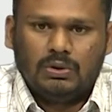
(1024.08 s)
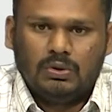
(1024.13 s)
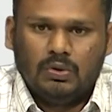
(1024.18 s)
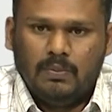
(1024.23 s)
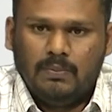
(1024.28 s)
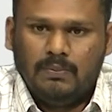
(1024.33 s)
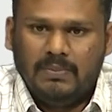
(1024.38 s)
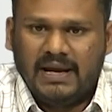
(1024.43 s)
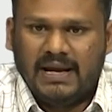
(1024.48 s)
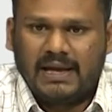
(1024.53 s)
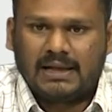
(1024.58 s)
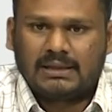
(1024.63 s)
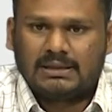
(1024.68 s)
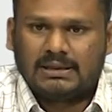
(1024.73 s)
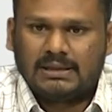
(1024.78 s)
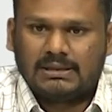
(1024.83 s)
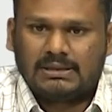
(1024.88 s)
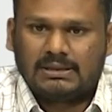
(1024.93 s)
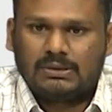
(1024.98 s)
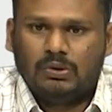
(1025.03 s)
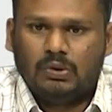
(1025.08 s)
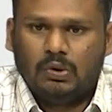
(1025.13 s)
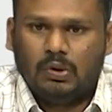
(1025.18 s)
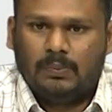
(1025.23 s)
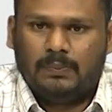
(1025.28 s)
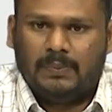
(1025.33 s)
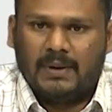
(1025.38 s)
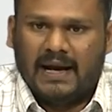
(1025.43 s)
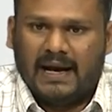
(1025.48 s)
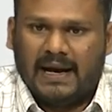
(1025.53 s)
you make this
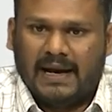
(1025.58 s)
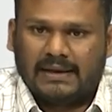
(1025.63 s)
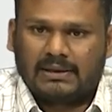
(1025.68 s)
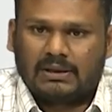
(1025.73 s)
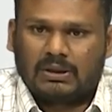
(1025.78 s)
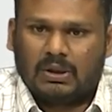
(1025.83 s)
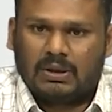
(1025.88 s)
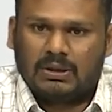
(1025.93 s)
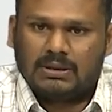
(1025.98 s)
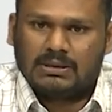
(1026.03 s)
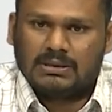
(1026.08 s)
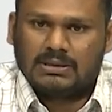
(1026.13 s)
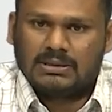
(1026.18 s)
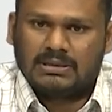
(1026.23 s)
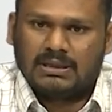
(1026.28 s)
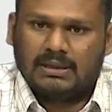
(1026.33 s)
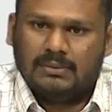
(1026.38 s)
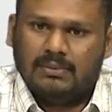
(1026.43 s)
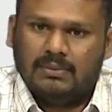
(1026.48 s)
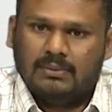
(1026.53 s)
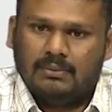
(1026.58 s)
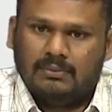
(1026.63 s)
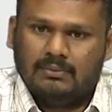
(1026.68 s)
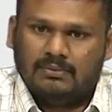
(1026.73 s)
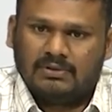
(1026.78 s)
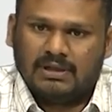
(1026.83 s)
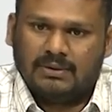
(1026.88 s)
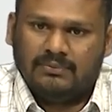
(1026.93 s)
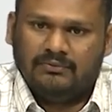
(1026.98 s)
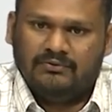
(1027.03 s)
group act on some
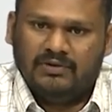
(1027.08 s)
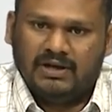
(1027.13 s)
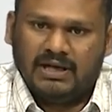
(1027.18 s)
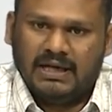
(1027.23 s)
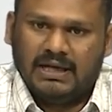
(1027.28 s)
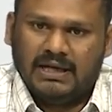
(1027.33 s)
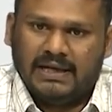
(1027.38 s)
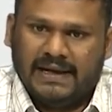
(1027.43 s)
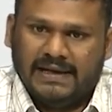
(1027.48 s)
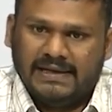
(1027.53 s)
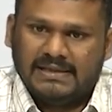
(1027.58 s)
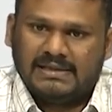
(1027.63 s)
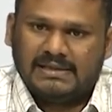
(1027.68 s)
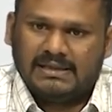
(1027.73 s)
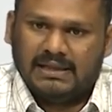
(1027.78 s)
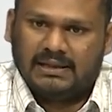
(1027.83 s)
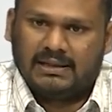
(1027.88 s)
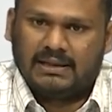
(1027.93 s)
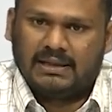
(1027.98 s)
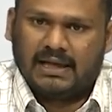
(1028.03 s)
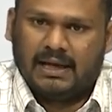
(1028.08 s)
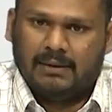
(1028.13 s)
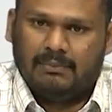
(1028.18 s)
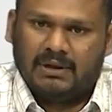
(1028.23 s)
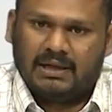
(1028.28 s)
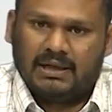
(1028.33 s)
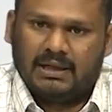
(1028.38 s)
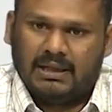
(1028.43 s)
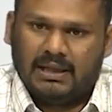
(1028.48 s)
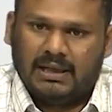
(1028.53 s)
some very nice set
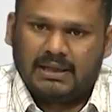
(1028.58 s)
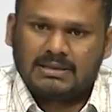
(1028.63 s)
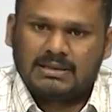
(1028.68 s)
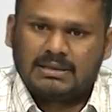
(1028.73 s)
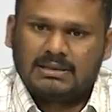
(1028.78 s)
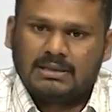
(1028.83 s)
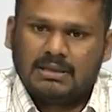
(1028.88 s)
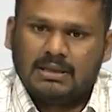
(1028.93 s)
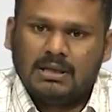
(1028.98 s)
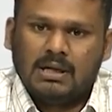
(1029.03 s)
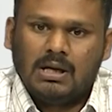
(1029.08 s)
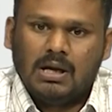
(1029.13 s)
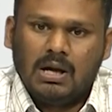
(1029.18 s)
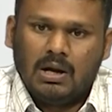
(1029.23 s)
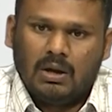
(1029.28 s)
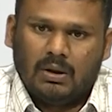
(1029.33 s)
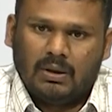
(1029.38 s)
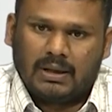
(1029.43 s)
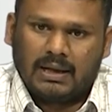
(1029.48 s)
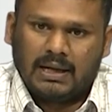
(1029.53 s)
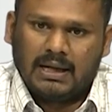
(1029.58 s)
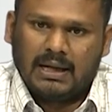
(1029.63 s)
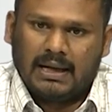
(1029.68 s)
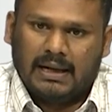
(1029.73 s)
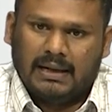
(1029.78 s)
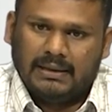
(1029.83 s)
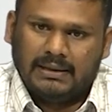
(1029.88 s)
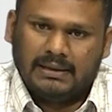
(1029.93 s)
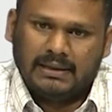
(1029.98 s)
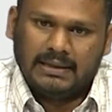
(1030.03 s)
capital X. Okay,
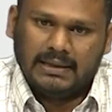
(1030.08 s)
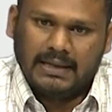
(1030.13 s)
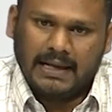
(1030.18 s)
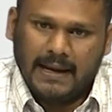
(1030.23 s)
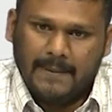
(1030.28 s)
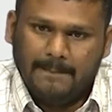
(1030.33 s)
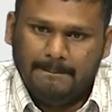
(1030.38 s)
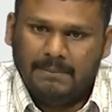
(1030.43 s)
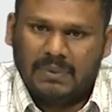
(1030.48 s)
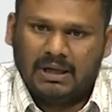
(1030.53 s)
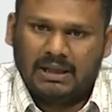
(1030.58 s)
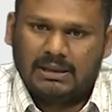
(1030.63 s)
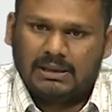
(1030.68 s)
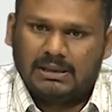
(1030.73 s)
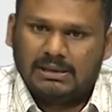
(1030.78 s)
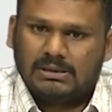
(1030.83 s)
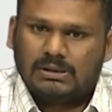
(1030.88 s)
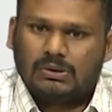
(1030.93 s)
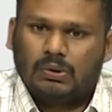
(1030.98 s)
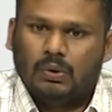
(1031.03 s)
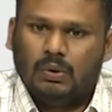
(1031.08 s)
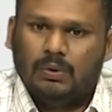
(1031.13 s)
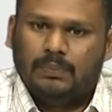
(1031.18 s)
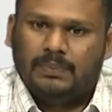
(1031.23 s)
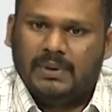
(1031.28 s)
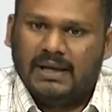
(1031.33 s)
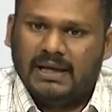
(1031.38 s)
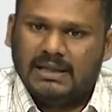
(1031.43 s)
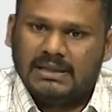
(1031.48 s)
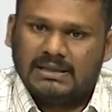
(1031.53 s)
and then embed this
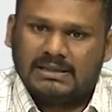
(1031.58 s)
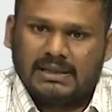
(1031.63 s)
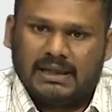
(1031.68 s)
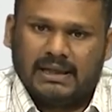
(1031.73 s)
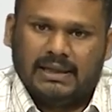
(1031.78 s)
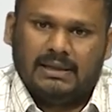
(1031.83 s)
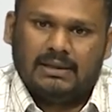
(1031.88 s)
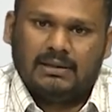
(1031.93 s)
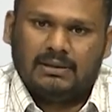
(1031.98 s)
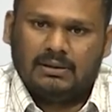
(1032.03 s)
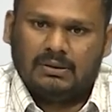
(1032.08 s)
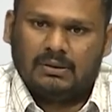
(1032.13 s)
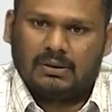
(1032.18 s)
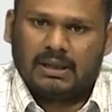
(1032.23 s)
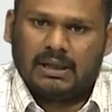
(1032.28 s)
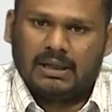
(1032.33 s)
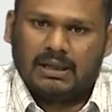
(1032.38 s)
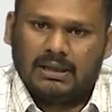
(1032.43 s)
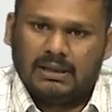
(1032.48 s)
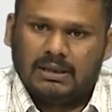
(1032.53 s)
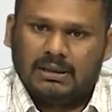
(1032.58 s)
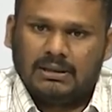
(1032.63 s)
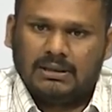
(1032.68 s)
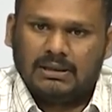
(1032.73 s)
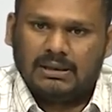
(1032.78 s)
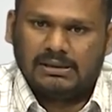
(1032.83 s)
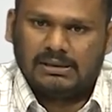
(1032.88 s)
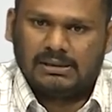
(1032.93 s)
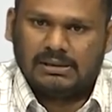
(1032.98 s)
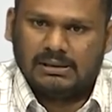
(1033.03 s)
group inside, okay,
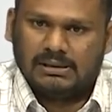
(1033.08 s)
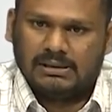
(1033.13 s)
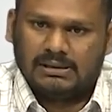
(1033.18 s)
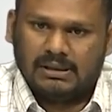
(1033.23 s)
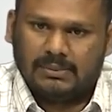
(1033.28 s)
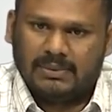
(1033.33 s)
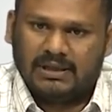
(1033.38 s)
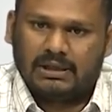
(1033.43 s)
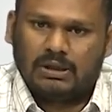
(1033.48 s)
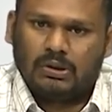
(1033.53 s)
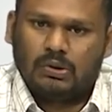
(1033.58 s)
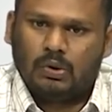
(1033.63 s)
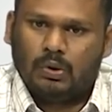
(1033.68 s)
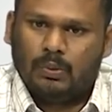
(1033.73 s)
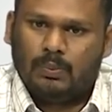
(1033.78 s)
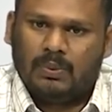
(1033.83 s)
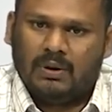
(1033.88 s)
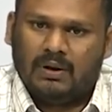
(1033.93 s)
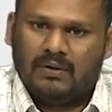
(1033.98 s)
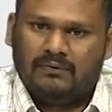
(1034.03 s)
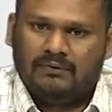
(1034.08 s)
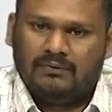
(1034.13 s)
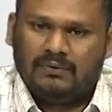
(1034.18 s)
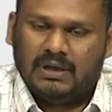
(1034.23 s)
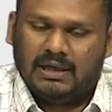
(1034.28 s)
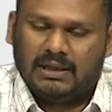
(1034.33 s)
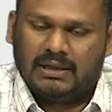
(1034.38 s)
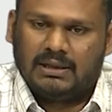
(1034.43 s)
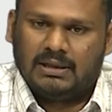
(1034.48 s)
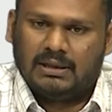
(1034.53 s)
this uh, symmetric group of
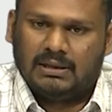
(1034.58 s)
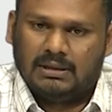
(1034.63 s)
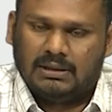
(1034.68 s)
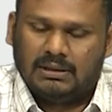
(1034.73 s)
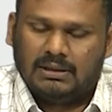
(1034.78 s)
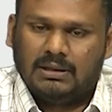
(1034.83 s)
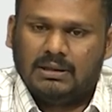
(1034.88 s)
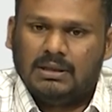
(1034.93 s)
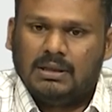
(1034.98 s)
that uh,